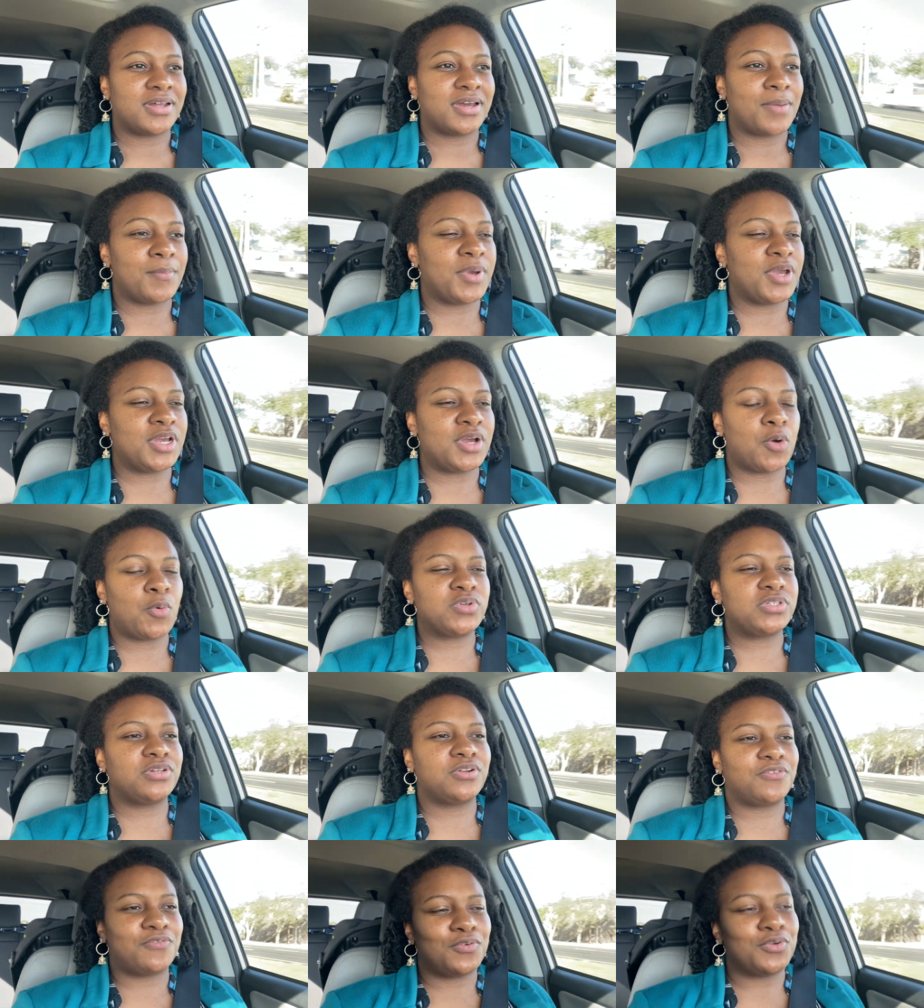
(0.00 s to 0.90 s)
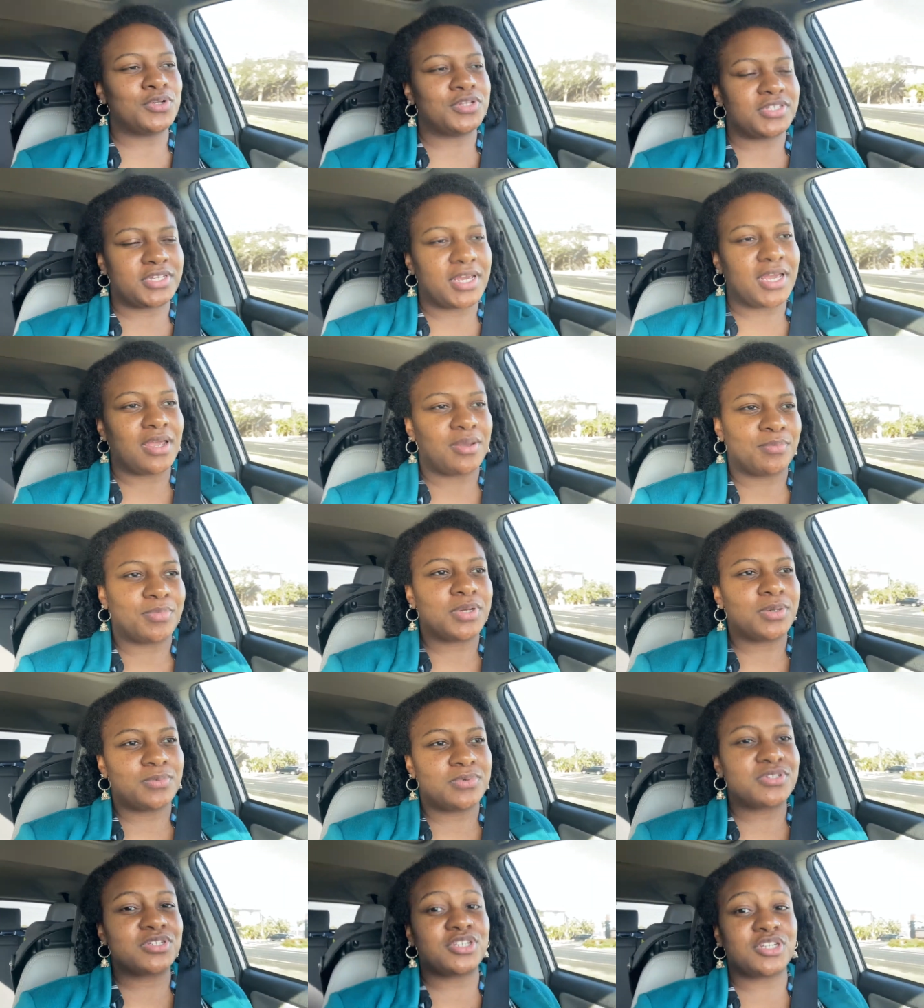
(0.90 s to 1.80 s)
I mean, it wasn't a full day, but it
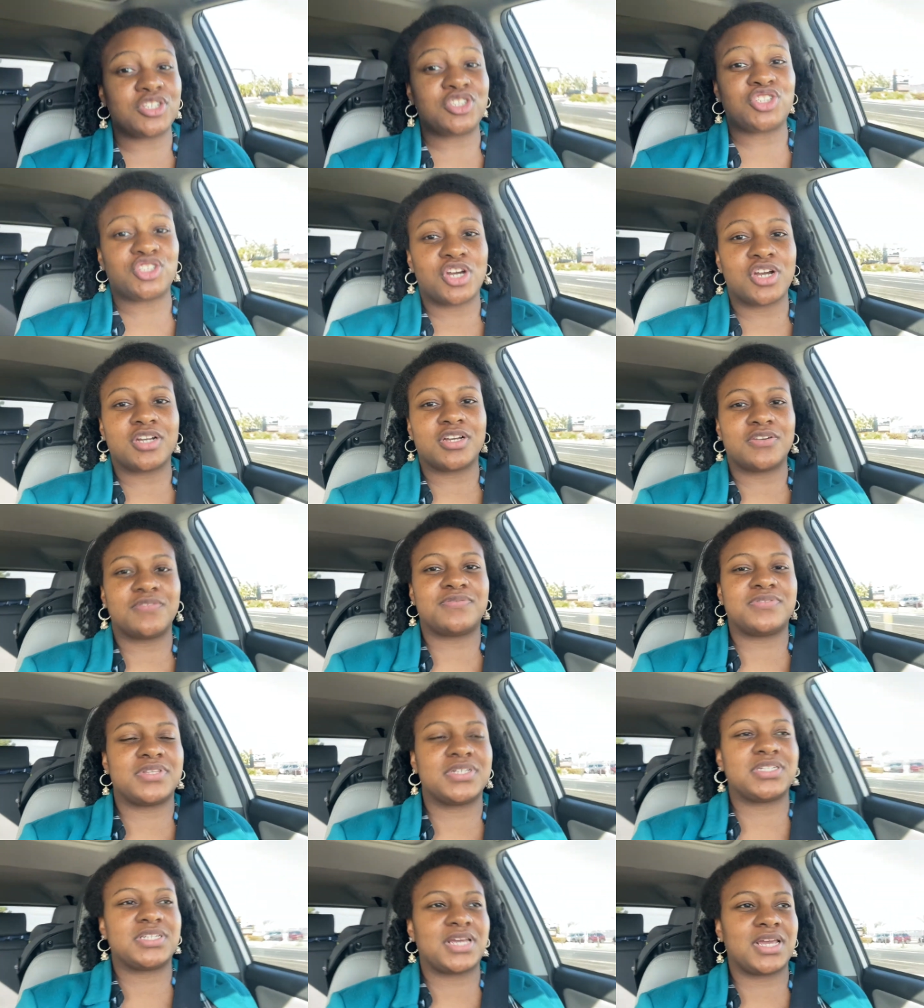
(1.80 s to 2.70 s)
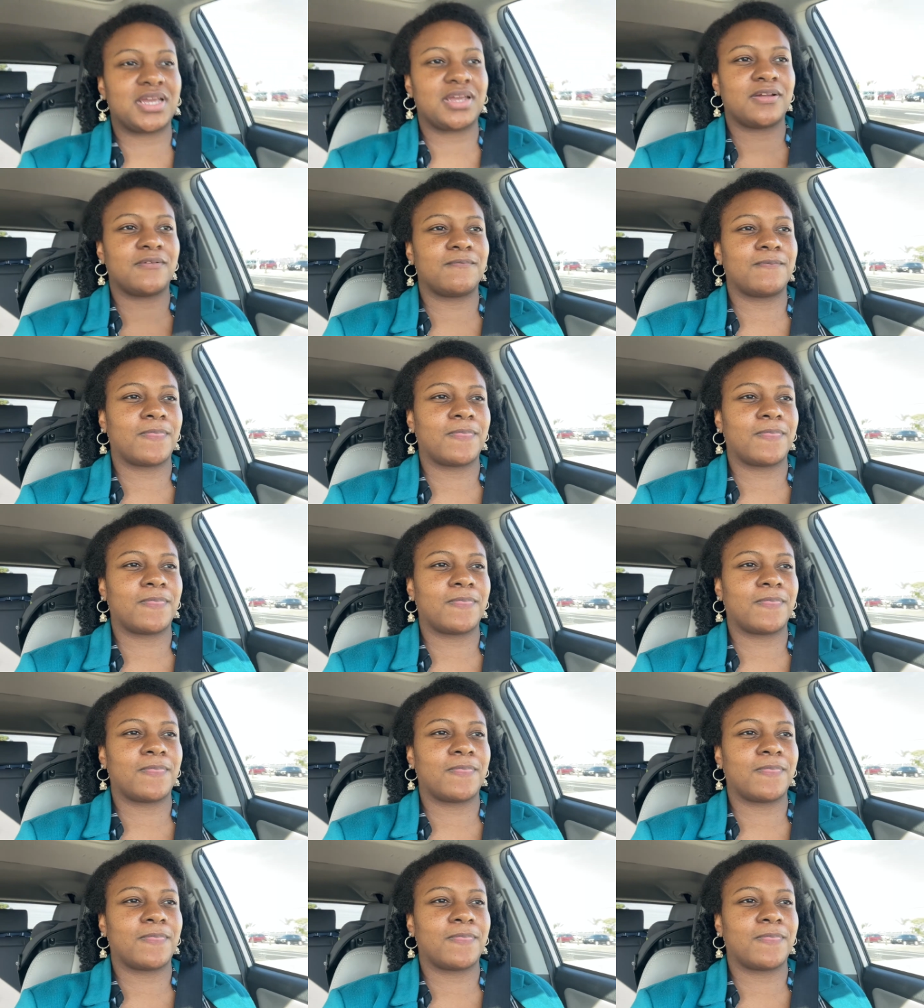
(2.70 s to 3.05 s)
was a good chunk of the day.